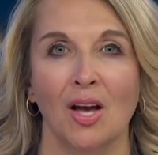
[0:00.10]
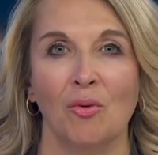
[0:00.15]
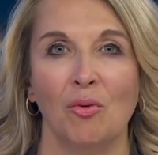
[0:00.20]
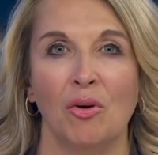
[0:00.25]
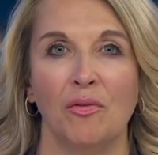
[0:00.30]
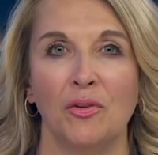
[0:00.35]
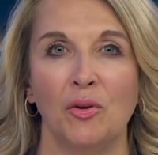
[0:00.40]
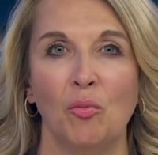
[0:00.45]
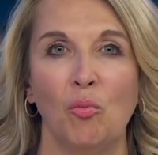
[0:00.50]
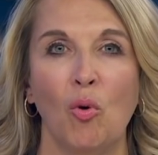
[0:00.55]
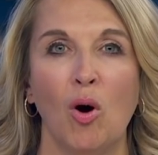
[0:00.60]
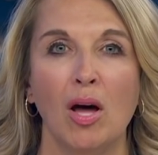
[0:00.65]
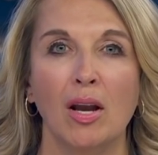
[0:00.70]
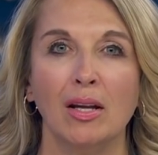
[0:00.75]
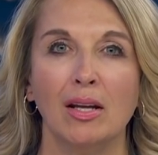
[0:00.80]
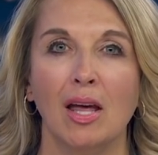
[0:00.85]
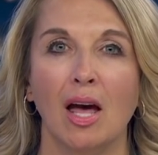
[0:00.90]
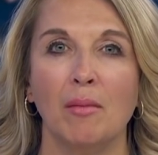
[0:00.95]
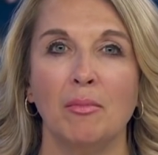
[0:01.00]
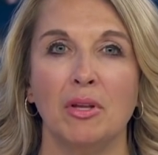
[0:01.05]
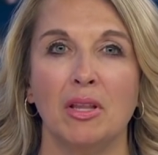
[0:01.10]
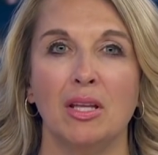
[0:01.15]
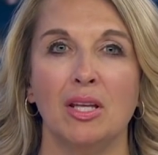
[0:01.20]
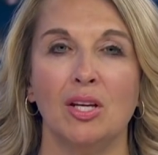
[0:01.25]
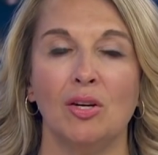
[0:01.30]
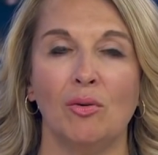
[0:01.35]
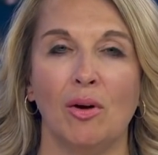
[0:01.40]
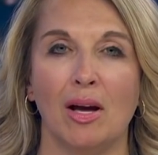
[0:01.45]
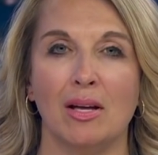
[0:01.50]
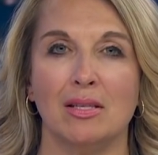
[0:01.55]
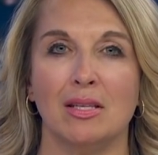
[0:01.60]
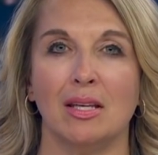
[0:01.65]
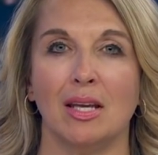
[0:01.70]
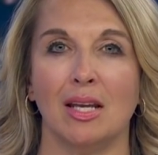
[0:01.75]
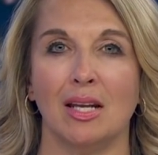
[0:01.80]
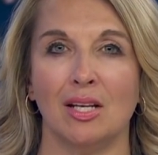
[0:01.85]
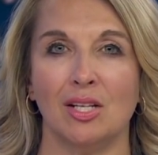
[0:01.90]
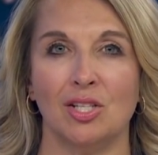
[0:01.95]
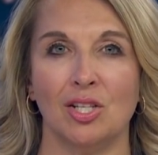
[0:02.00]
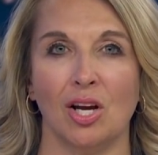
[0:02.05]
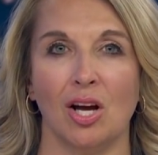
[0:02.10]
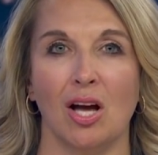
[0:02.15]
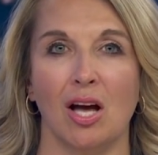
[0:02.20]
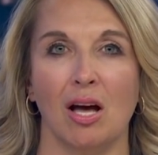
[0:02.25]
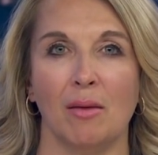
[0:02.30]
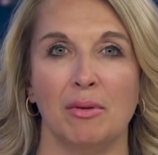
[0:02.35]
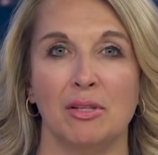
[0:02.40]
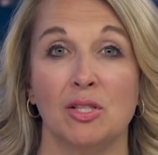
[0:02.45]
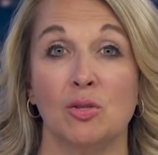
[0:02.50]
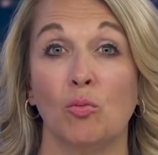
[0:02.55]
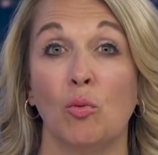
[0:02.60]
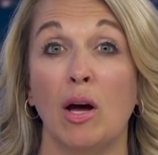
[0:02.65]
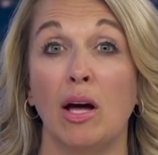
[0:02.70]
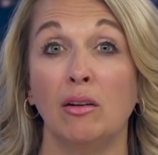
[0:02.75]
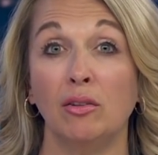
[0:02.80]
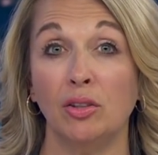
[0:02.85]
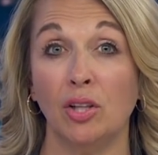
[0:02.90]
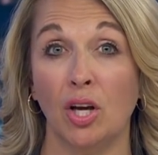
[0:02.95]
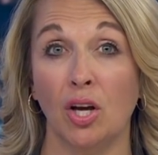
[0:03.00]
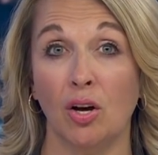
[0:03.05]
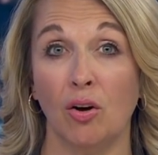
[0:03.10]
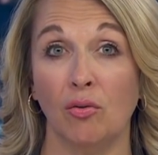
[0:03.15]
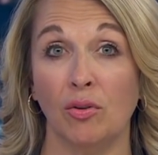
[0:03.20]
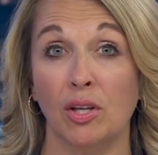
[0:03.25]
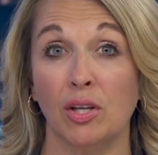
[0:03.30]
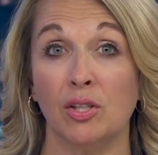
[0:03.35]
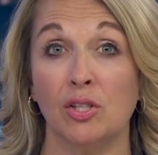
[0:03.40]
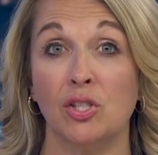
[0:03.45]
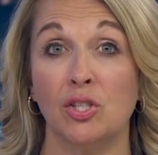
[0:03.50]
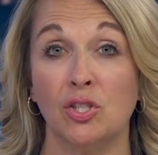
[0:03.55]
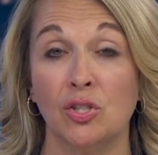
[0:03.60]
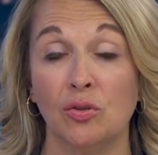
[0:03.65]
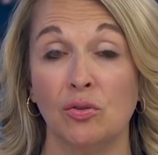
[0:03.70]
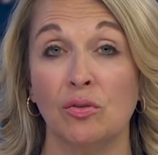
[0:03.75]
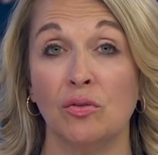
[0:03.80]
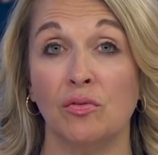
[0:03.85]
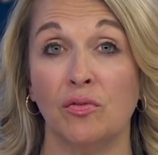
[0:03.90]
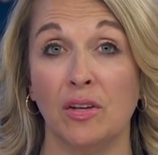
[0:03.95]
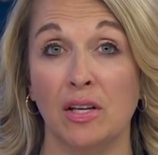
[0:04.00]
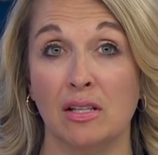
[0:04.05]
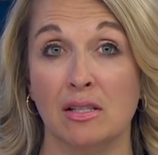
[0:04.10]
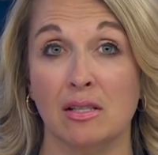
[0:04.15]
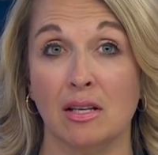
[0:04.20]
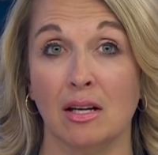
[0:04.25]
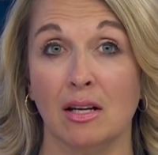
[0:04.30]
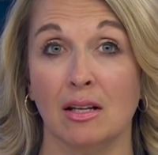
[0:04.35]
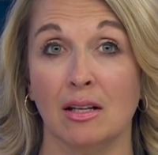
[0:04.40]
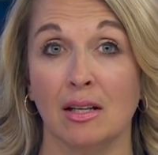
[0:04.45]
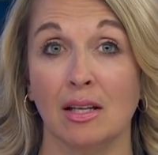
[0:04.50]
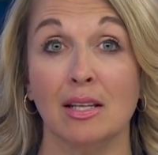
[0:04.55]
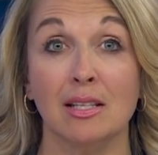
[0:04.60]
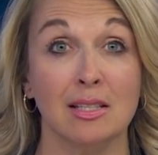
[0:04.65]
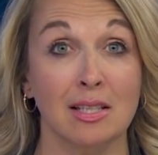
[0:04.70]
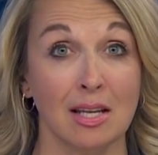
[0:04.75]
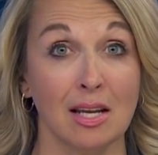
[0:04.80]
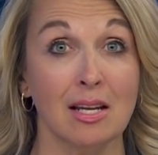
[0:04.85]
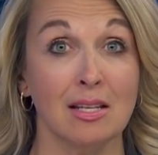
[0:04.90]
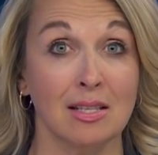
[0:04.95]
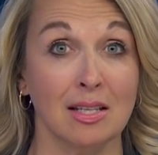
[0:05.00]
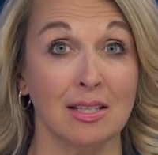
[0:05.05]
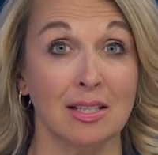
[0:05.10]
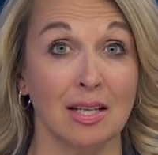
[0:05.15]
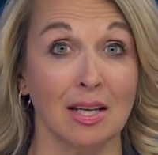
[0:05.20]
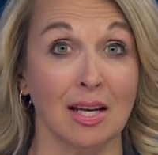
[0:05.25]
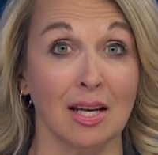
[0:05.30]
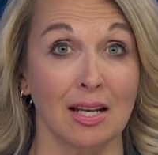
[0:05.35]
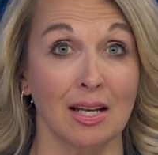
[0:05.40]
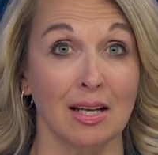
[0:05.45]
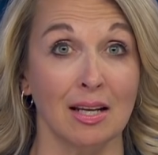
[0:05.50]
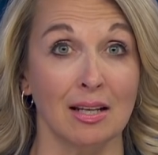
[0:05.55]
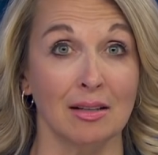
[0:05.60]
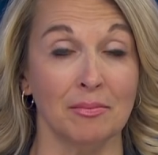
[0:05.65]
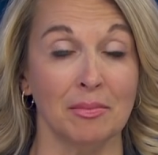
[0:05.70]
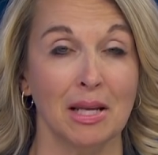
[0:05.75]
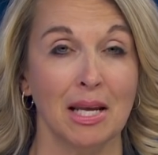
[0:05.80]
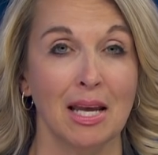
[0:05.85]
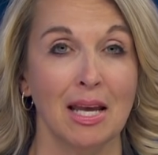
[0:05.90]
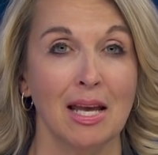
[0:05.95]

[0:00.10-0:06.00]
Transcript: Well, if you want to come to the U.S. and get a job, it's well known that a student visa is the easy ticket in.